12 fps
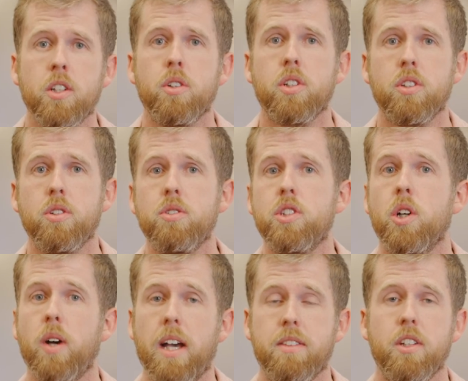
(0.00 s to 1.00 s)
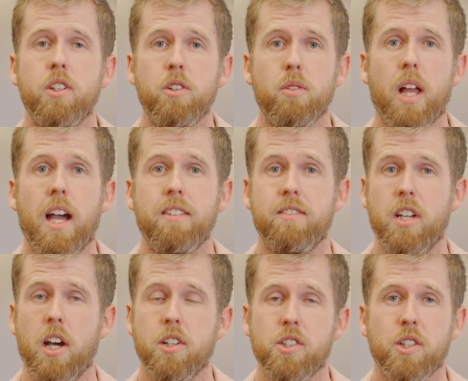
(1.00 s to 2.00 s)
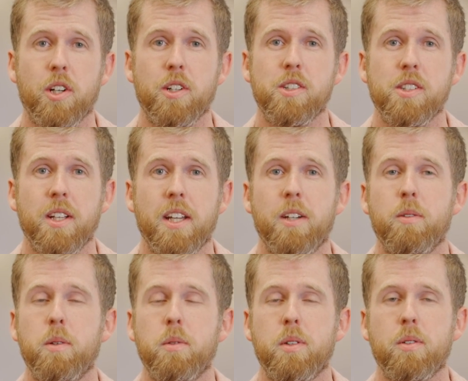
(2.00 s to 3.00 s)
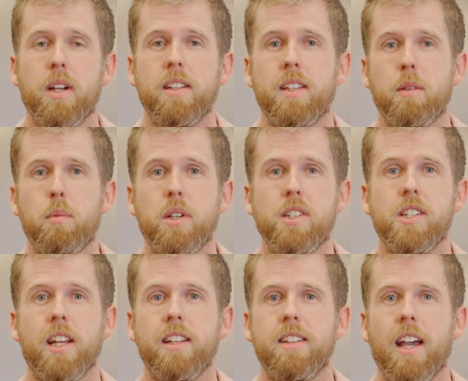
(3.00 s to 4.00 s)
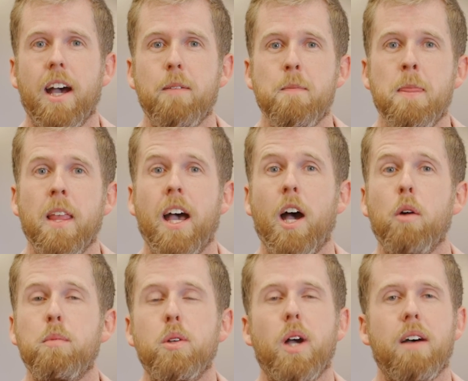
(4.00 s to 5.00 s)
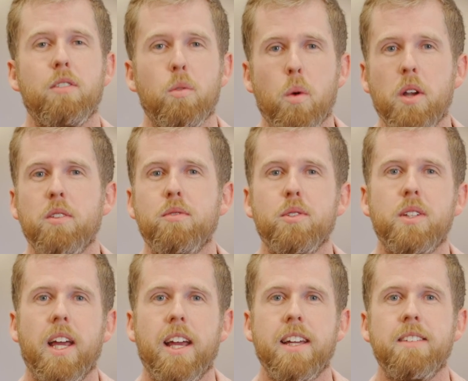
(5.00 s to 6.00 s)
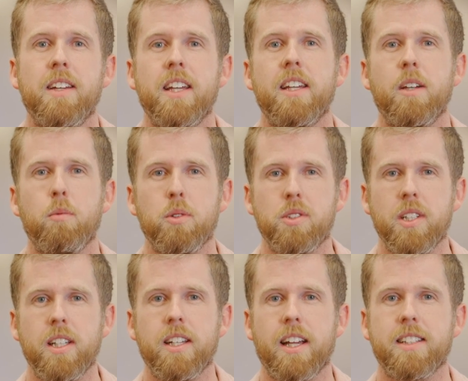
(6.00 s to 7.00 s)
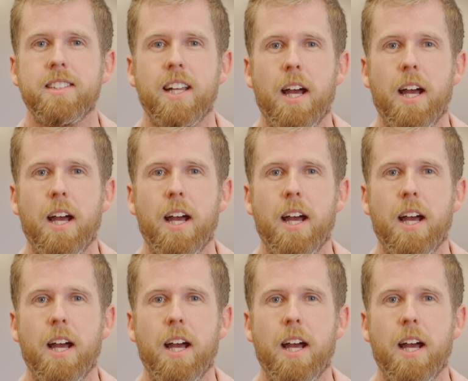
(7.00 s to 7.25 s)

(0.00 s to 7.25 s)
you can do so at thenewlife.church. We would greatly appreciate that. I hope you have a wonderful day, and we'll see you next